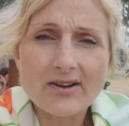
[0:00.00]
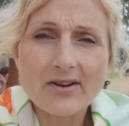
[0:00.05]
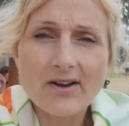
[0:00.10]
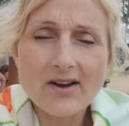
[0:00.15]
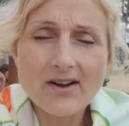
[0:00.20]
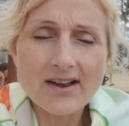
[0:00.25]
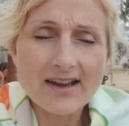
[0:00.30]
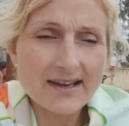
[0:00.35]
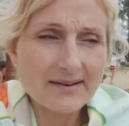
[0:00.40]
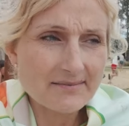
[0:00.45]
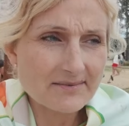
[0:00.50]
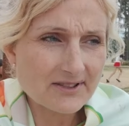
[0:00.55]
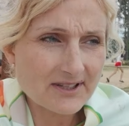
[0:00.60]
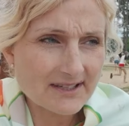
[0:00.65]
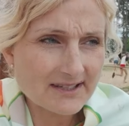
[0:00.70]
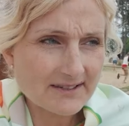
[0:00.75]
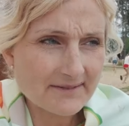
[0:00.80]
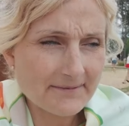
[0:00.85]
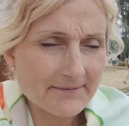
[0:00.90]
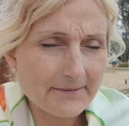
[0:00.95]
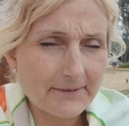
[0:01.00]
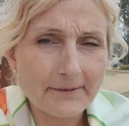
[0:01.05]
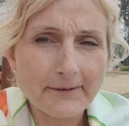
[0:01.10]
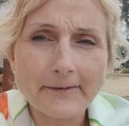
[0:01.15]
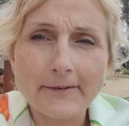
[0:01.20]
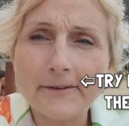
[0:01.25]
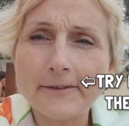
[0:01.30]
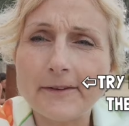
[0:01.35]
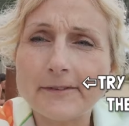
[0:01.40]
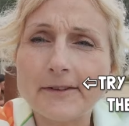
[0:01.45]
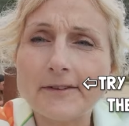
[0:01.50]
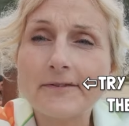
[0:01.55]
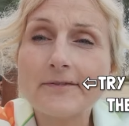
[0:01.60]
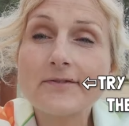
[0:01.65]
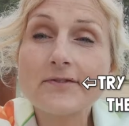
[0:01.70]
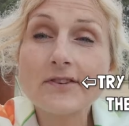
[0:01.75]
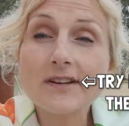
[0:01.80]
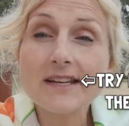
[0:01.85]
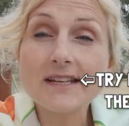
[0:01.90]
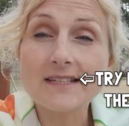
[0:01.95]
I am just
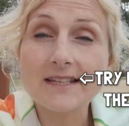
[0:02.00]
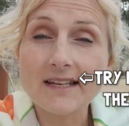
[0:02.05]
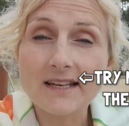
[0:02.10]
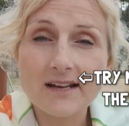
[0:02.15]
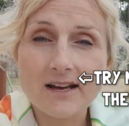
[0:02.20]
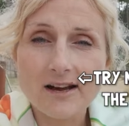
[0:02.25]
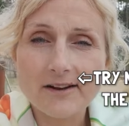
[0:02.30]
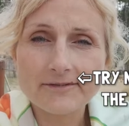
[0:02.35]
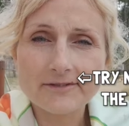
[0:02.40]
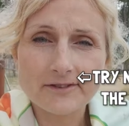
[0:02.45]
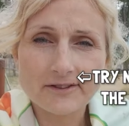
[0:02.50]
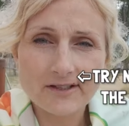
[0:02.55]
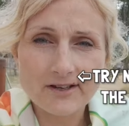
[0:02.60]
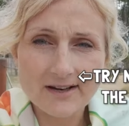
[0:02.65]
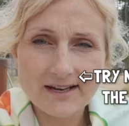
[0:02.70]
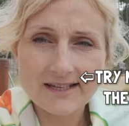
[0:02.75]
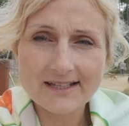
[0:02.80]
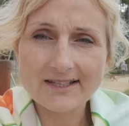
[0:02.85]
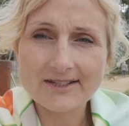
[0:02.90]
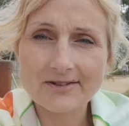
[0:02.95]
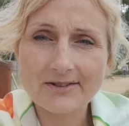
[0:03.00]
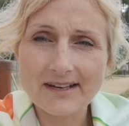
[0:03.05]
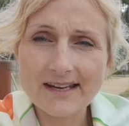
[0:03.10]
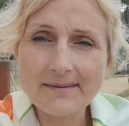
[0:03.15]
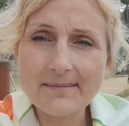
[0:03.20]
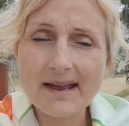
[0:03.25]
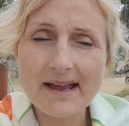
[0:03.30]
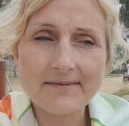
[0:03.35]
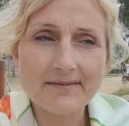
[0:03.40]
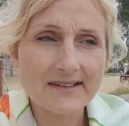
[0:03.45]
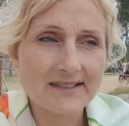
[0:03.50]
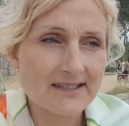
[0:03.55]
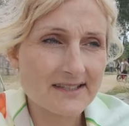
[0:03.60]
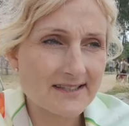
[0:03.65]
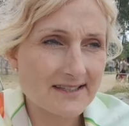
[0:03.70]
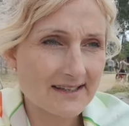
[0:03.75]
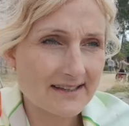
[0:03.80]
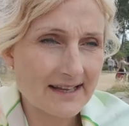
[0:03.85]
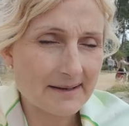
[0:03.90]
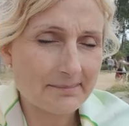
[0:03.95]
freezing after an ice cream, having
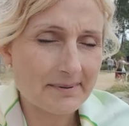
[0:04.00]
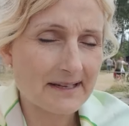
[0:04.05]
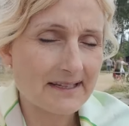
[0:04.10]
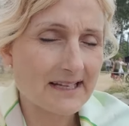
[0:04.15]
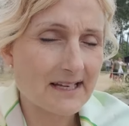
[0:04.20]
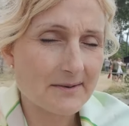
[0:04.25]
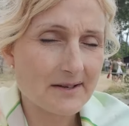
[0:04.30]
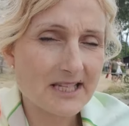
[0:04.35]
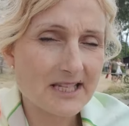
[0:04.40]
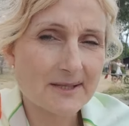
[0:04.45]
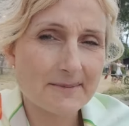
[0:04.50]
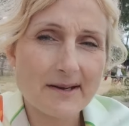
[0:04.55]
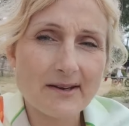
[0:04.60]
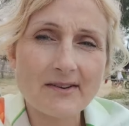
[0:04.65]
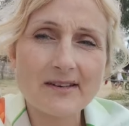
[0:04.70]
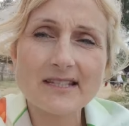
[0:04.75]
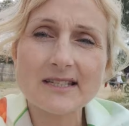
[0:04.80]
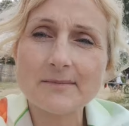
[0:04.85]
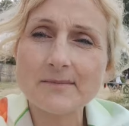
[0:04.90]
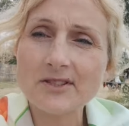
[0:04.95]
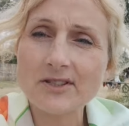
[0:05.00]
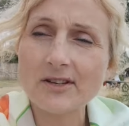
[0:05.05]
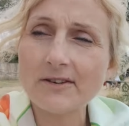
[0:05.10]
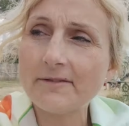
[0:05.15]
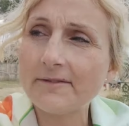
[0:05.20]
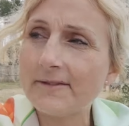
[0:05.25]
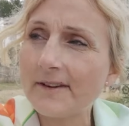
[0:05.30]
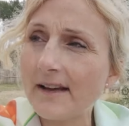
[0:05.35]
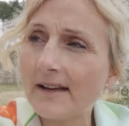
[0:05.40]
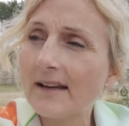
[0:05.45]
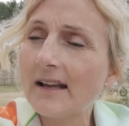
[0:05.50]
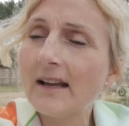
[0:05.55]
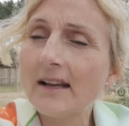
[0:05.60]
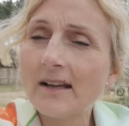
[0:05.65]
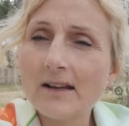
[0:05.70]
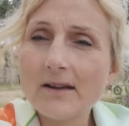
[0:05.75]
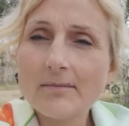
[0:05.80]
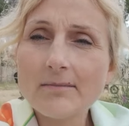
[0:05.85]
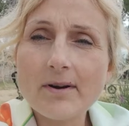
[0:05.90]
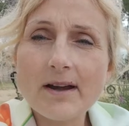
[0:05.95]
just done that pedalo experience. It was good fun,
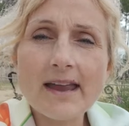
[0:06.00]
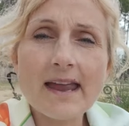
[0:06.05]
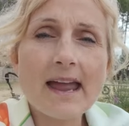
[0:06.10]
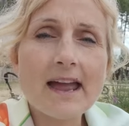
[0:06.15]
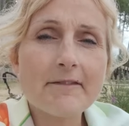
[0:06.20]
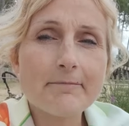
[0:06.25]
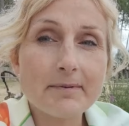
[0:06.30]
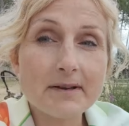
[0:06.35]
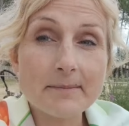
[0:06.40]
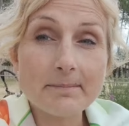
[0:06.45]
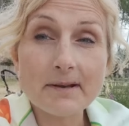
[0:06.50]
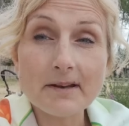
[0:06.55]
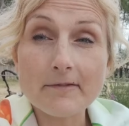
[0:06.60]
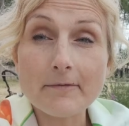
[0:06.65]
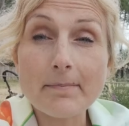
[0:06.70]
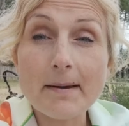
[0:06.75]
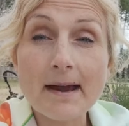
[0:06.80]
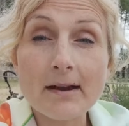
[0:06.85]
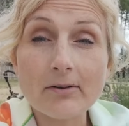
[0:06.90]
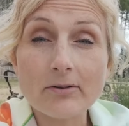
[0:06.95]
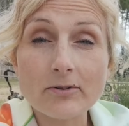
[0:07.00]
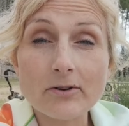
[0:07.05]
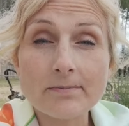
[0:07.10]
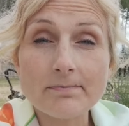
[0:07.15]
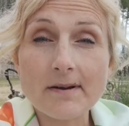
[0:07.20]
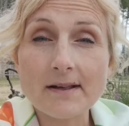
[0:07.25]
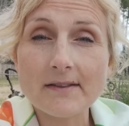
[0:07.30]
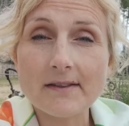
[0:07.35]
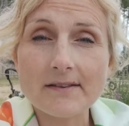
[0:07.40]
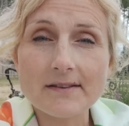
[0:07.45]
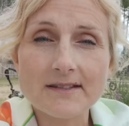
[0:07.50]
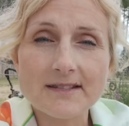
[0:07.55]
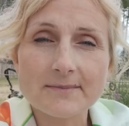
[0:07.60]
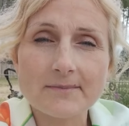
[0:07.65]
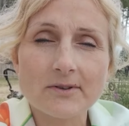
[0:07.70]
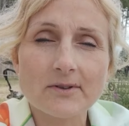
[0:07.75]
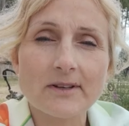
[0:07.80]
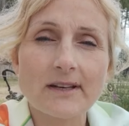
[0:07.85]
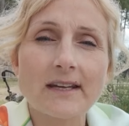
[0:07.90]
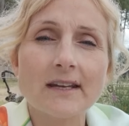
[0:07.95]
but I have been a bit of a paranoid mother this
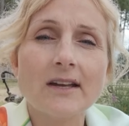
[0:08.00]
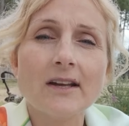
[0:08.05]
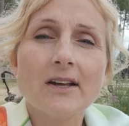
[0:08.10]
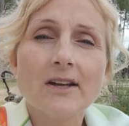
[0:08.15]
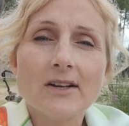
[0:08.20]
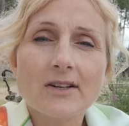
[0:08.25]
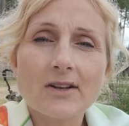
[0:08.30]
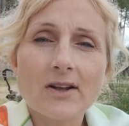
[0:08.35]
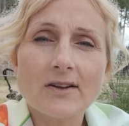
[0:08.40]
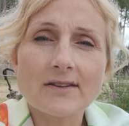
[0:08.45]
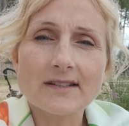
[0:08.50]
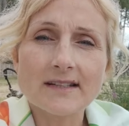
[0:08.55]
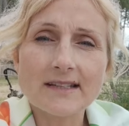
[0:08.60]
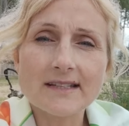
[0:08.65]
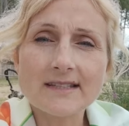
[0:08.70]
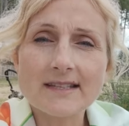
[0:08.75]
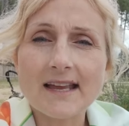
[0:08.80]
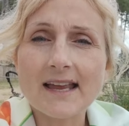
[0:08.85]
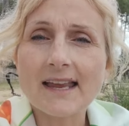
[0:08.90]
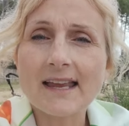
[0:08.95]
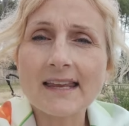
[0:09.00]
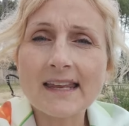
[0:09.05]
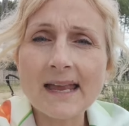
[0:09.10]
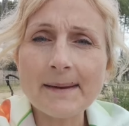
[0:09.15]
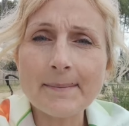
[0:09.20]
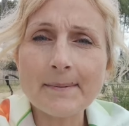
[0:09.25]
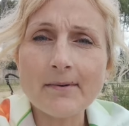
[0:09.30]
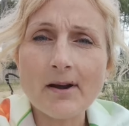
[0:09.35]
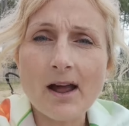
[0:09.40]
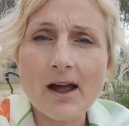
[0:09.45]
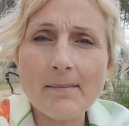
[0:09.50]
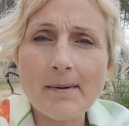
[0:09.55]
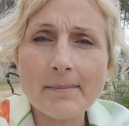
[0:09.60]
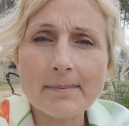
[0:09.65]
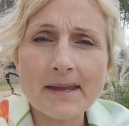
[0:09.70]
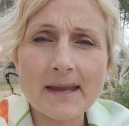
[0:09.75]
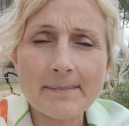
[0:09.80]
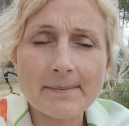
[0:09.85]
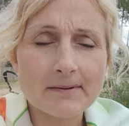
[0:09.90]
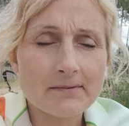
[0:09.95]
morning, constantly saying, keep your arm up,
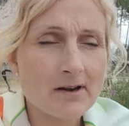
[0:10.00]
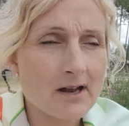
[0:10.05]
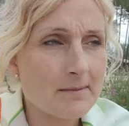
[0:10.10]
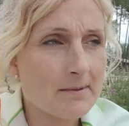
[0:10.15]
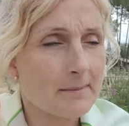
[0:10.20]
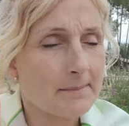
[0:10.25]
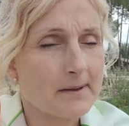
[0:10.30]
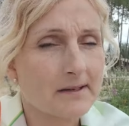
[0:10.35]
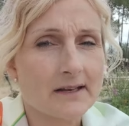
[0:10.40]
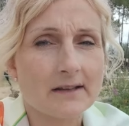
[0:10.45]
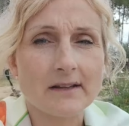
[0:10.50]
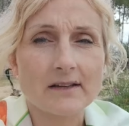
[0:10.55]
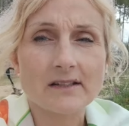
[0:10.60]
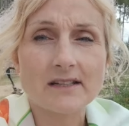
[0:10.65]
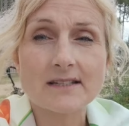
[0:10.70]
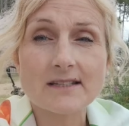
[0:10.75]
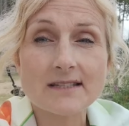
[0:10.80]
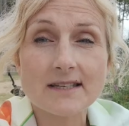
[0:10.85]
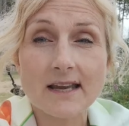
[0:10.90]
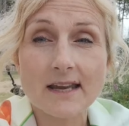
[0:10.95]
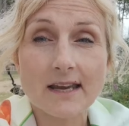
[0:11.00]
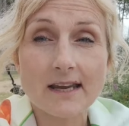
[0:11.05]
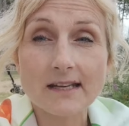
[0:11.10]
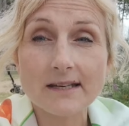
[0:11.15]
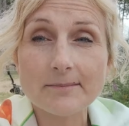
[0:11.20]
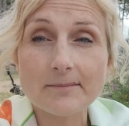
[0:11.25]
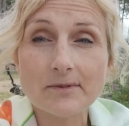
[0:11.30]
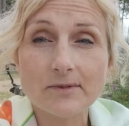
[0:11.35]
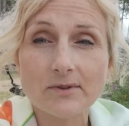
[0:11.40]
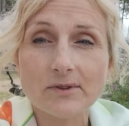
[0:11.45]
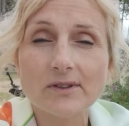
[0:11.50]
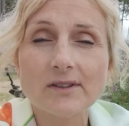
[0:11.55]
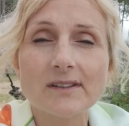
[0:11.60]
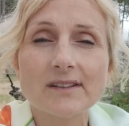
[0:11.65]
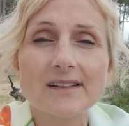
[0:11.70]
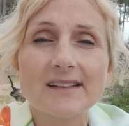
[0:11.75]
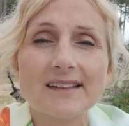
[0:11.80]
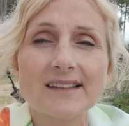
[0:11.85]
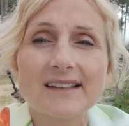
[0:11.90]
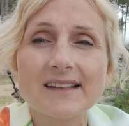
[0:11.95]
keep your arm up. I don't think I can say it anymore.
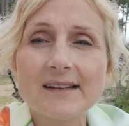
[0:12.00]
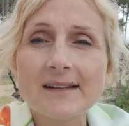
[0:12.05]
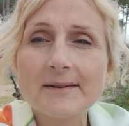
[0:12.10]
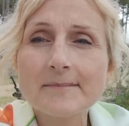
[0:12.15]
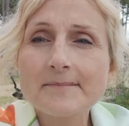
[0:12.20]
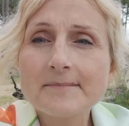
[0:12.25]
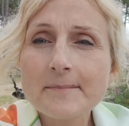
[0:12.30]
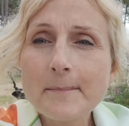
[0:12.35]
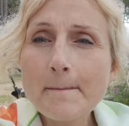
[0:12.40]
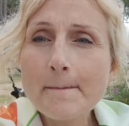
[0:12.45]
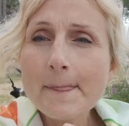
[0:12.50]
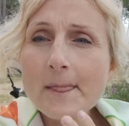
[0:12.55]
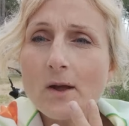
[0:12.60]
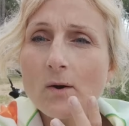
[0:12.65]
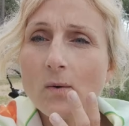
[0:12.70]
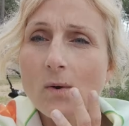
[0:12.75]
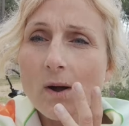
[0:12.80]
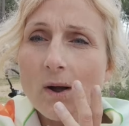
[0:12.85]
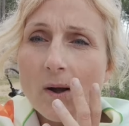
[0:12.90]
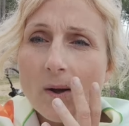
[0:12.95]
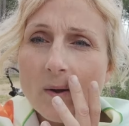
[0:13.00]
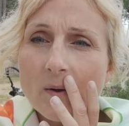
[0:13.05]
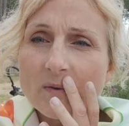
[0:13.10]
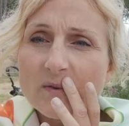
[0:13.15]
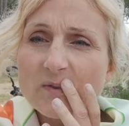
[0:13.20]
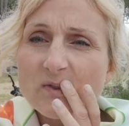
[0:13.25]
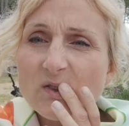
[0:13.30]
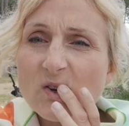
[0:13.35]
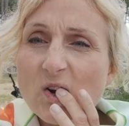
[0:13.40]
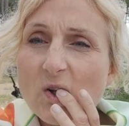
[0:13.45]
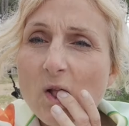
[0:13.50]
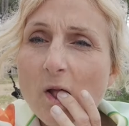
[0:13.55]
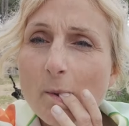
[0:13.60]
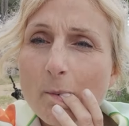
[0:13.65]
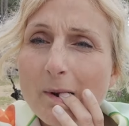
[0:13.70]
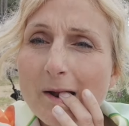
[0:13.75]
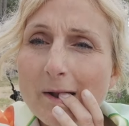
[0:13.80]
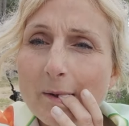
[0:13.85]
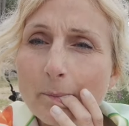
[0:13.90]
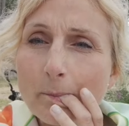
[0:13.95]
Oh, I've got some chocolate on
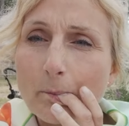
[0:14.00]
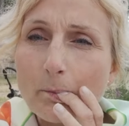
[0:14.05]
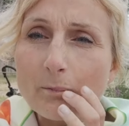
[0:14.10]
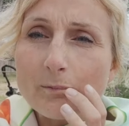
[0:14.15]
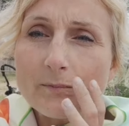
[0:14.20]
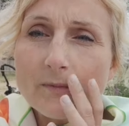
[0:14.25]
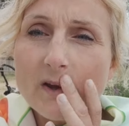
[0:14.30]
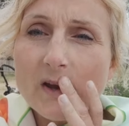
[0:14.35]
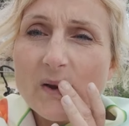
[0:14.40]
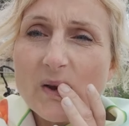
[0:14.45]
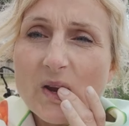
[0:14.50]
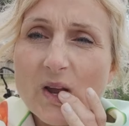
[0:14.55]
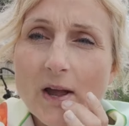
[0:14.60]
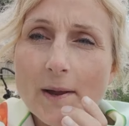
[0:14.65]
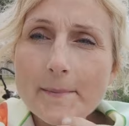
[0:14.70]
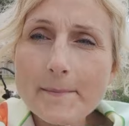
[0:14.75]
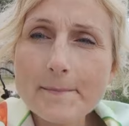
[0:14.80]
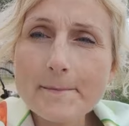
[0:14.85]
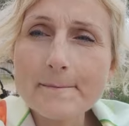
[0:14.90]
my lip. There you